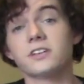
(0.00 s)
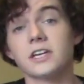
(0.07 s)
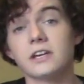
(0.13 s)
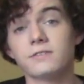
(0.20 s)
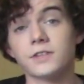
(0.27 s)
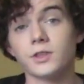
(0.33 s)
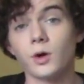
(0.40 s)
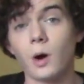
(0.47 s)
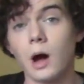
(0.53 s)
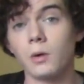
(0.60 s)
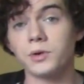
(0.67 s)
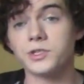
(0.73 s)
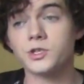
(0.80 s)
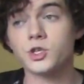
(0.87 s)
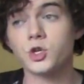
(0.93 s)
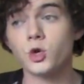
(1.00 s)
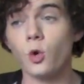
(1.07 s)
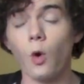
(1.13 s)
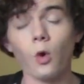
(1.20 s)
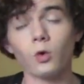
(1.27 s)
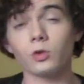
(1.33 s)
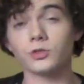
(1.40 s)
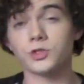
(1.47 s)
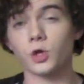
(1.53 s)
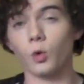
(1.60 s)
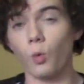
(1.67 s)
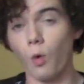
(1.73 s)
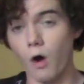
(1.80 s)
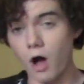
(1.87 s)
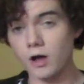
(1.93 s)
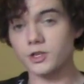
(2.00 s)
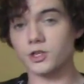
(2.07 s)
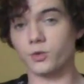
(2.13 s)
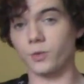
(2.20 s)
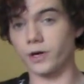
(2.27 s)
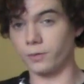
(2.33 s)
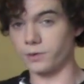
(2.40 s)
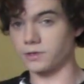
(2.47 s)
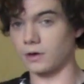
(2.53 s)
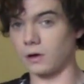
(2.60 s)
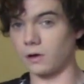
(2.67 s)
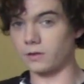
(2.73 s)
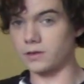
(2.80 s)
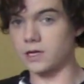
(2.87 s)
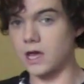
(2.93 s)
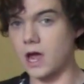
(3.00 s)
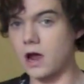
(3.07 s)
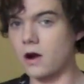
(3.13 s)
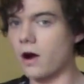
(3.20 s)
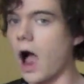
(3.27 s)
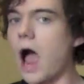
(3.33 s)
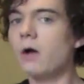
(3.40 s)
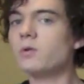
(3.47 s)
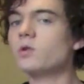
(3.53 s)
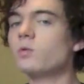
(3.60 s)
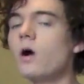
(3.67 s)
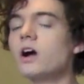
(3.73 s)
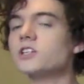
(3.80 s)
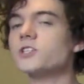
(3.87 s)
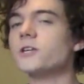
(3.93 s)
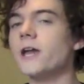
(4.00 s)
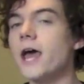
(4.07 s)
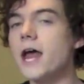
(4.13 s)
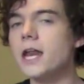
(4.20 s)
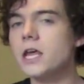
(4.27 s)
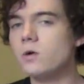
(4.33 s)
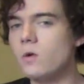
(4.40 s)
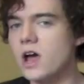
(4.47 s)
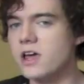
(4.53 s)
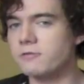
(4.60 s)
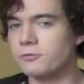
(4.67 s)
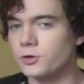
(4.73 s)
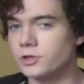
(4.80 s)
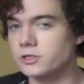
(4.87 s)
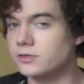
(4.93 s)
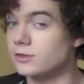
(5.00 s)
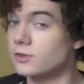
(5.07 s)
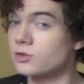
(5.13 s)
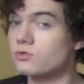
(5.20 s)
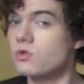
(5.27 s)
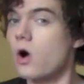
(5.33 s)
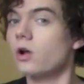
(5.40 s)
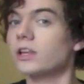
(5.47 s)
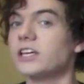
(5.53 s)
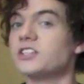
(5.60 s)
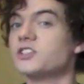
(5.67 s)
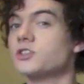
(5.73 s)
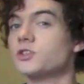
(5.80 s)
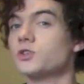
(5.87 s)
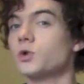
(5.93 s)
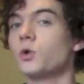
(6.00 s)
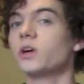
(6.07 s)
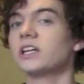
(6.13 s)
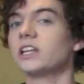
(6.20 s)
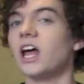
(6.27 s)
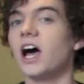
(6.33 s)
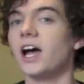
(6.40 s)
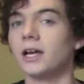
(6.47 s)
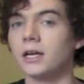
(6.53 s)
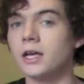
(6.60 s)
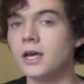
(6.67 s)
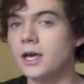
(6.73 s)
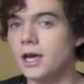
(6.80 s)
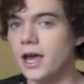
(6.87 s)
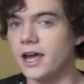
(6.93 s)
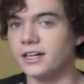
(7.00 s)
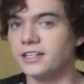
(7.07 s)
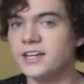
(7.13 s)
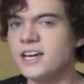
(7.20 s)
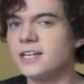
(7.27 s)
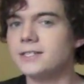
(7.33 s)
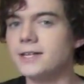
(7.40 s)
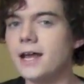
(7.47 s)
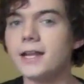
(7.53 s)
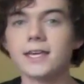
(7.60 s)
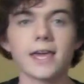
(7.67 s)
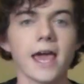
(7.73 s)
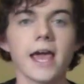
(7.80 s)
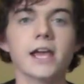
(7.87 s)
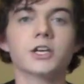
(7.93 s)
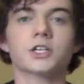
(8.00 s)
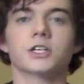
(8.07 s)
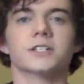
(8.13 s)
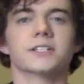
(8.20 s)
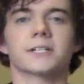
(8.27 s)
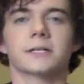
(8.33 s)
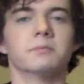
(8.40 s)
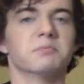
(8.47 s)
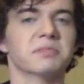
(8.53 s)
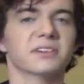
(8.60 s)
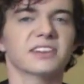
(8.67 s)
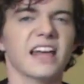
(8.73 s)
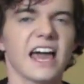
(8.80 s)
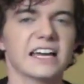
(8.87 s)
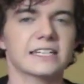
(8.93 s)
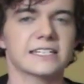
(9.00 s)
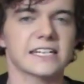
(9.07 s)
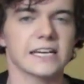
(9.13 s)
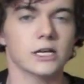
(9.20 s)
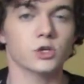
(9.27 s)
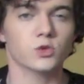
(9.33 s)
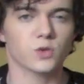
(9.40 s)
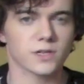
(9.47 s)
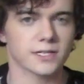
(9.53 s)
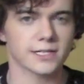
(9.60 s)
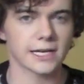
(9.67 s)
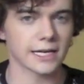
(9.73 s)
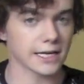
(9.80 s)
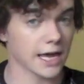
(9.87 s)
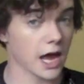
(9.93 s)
that even though I was too old to watch when it was on the air, I would watch it anyway for its enthralling storyline and dedication to complex, interesting